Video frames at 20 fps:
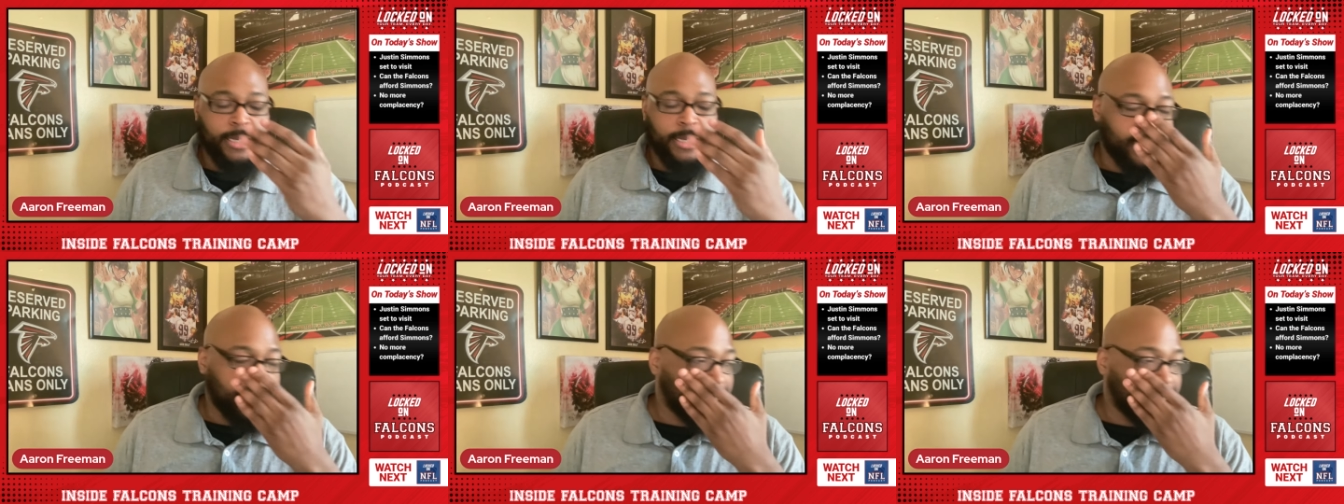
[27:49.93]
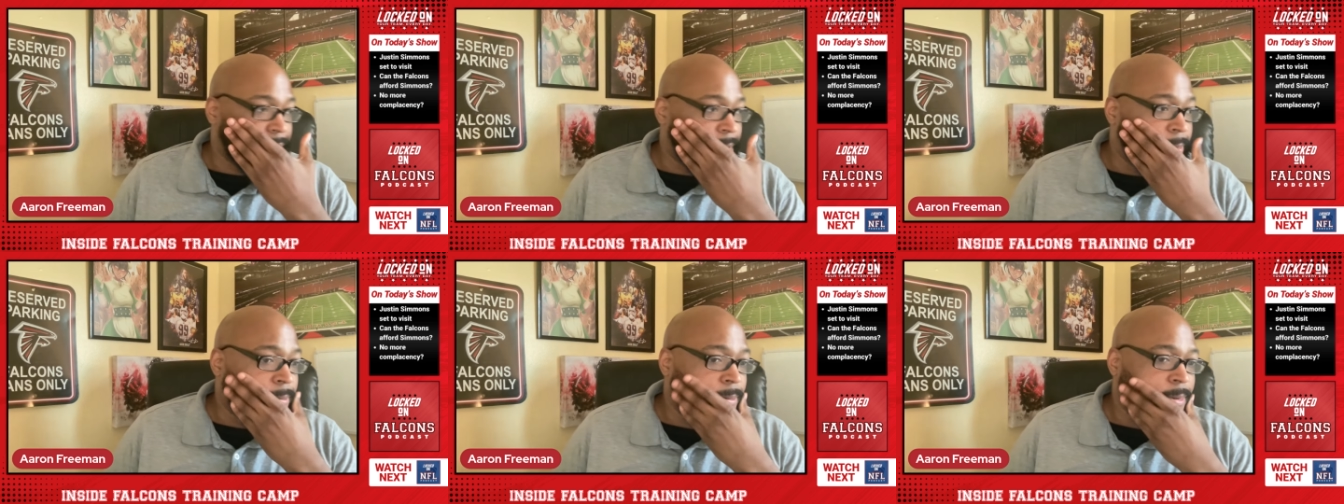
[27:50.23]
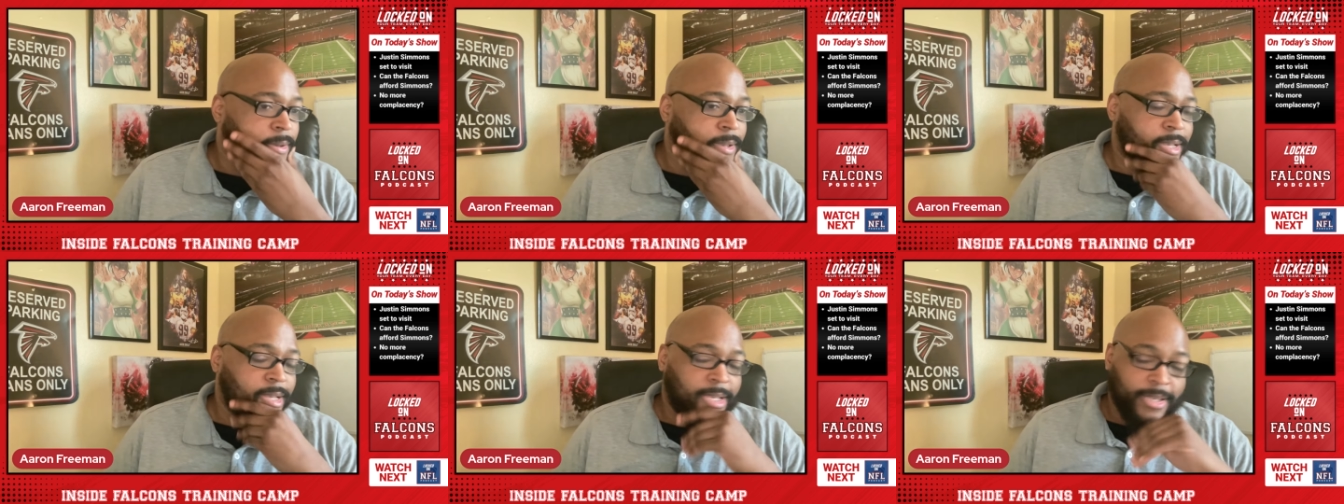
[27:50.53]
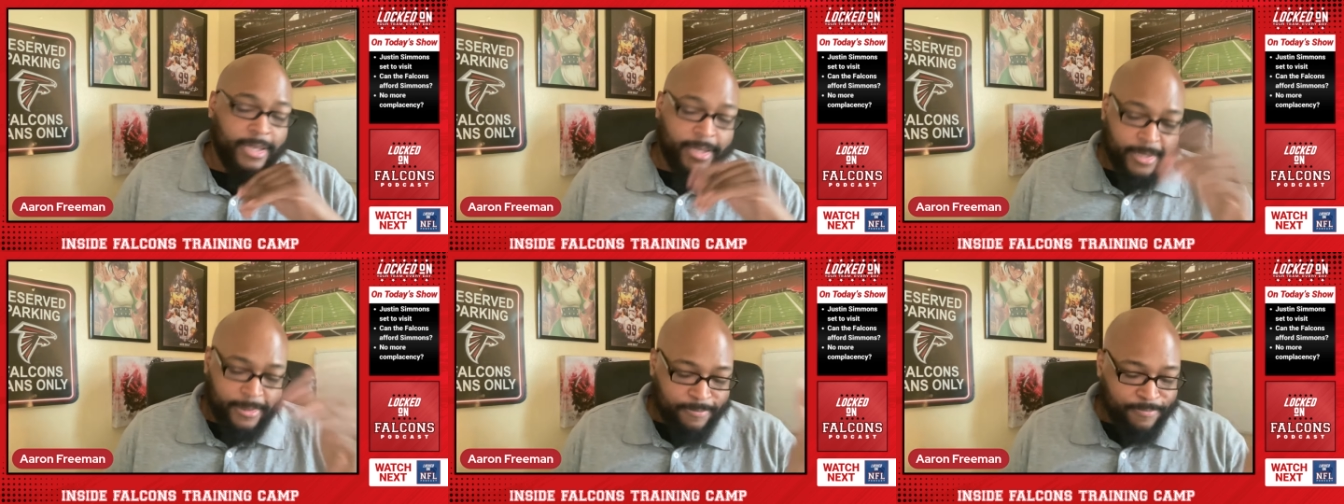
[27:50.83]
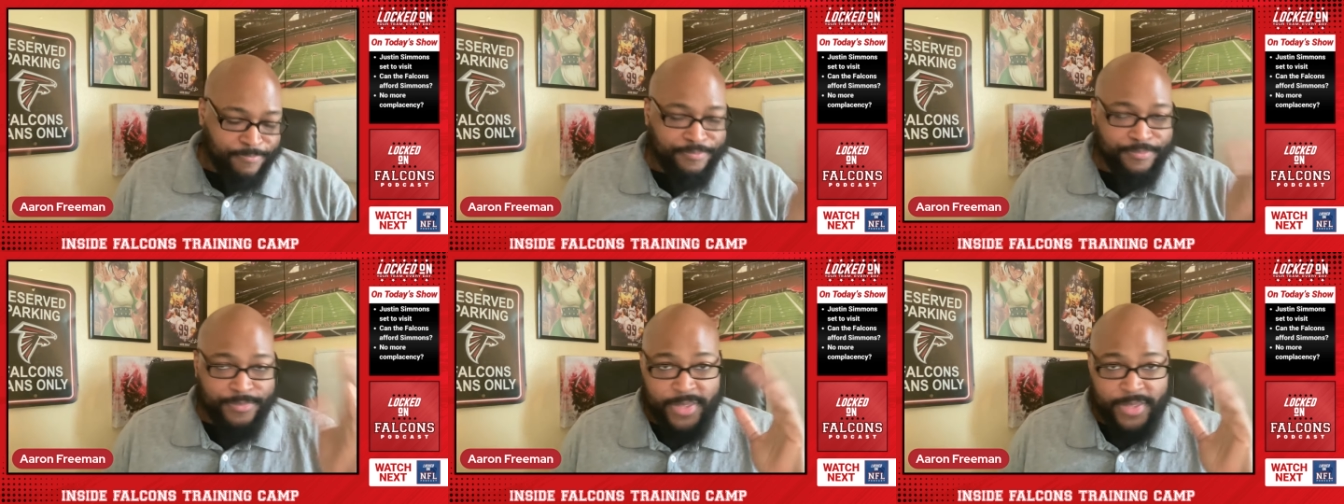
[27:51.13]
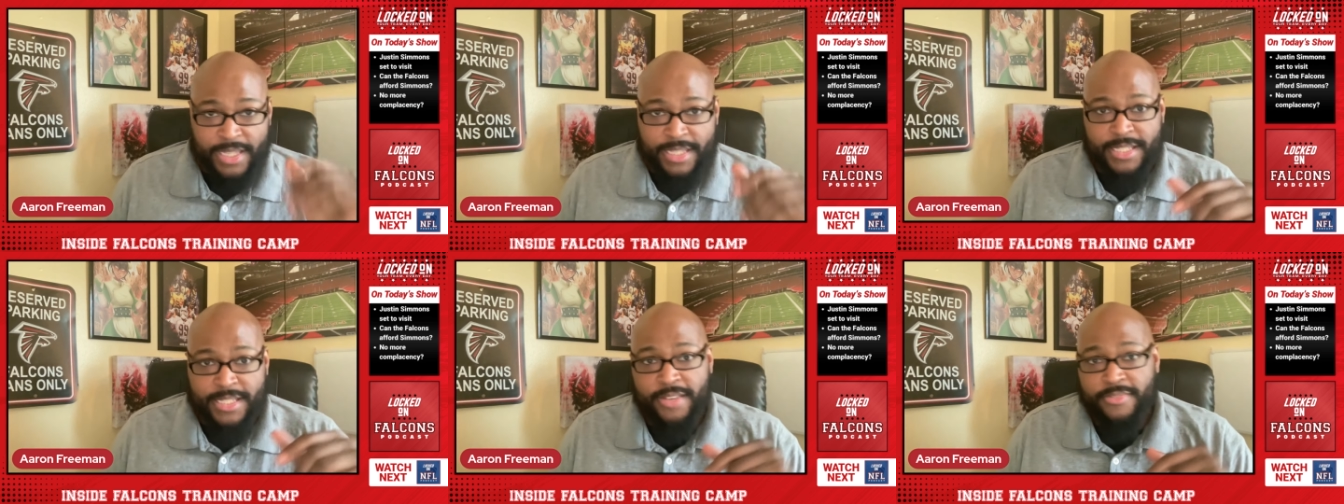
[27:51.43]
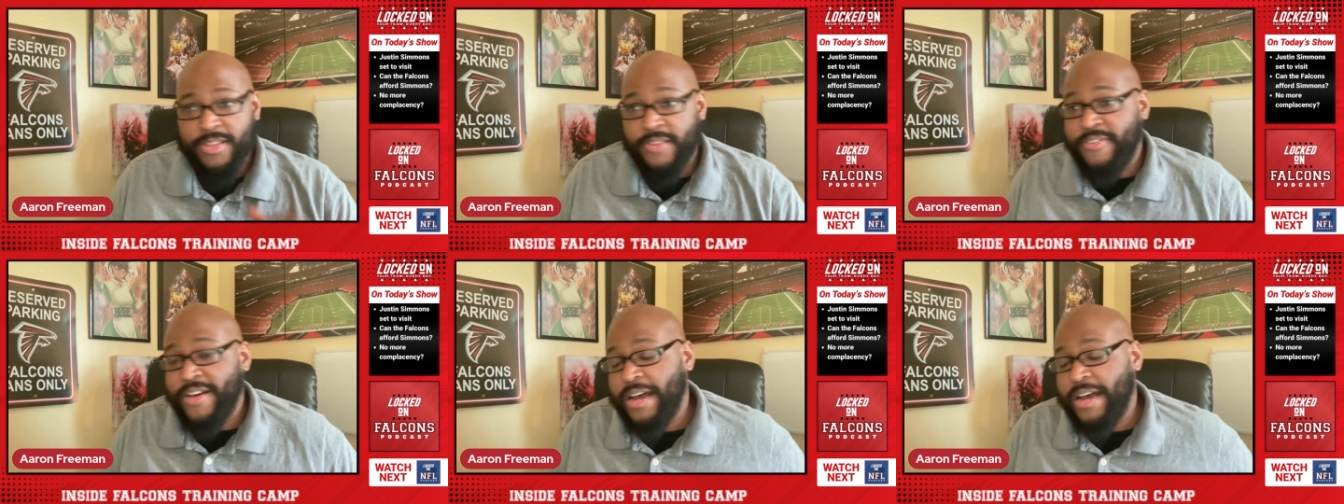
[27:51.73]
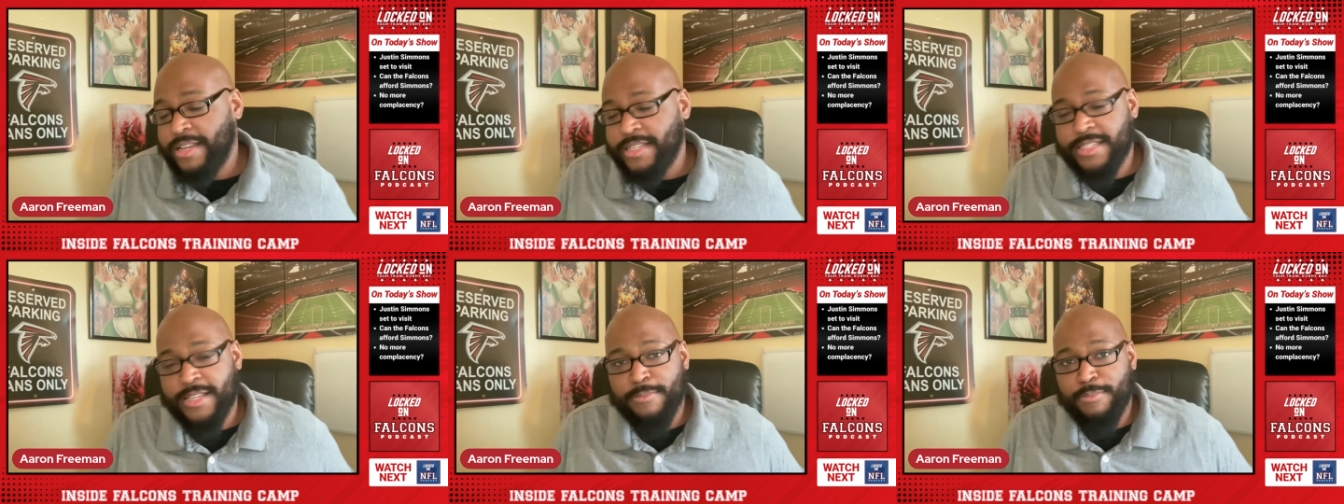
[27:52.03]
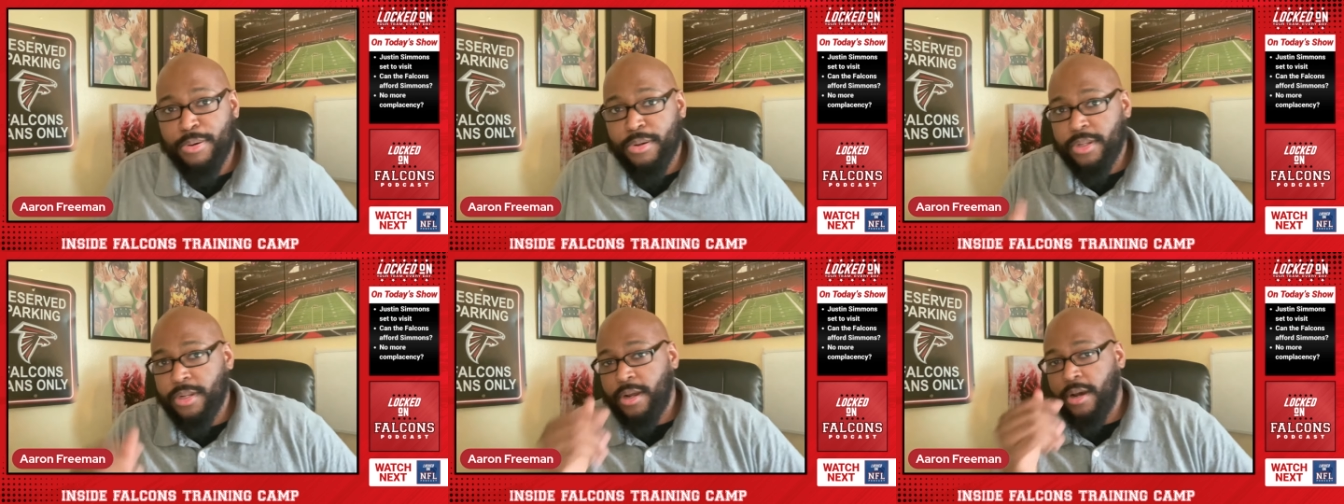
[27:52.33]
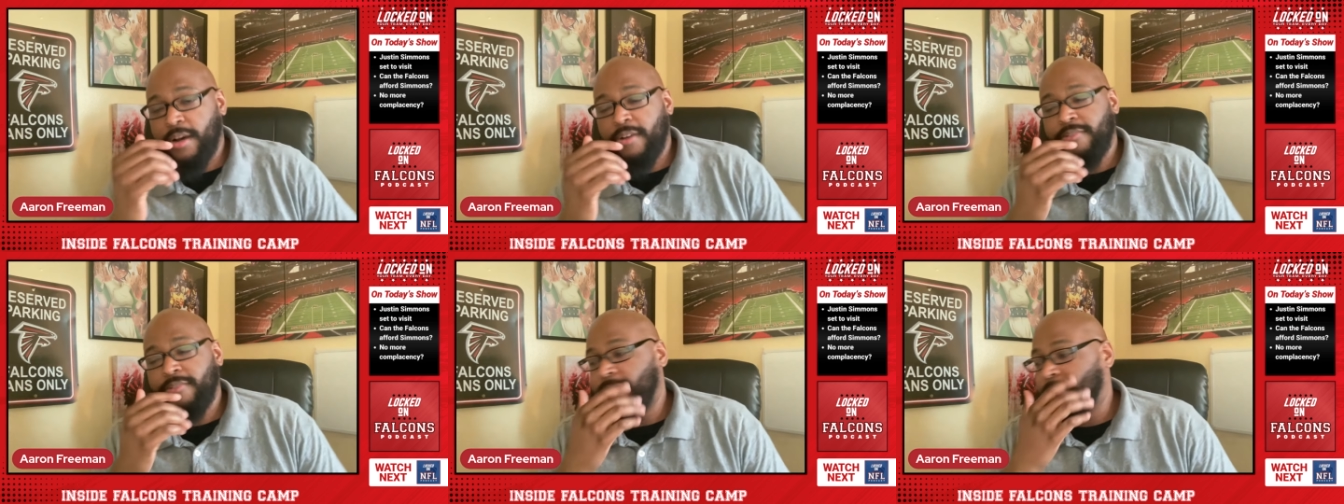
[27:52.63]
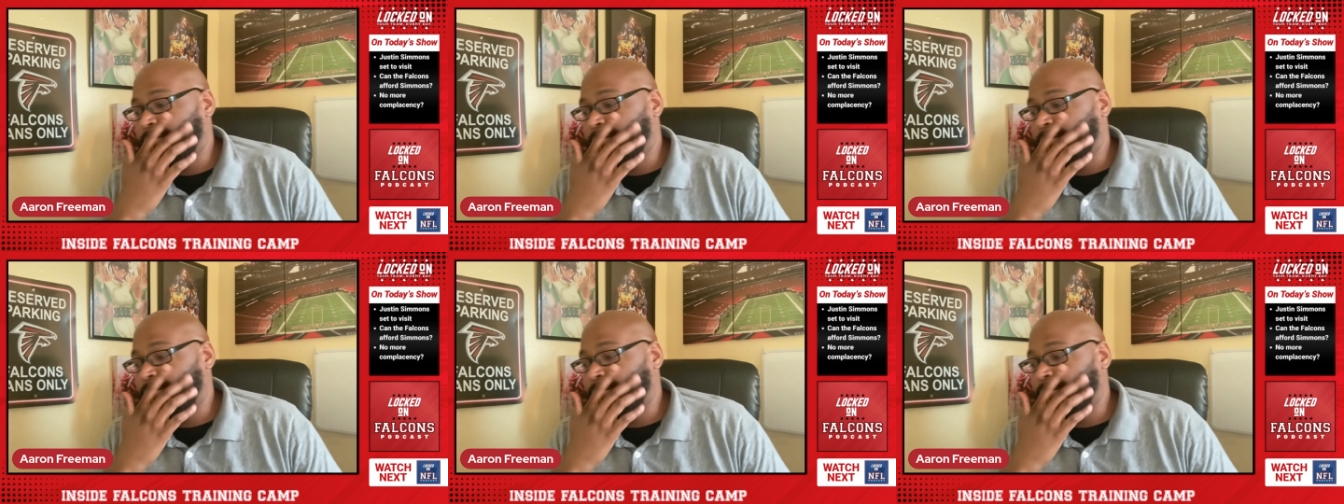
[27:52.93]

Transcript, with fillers: All right. So Let's see if the Falcons can pull it off.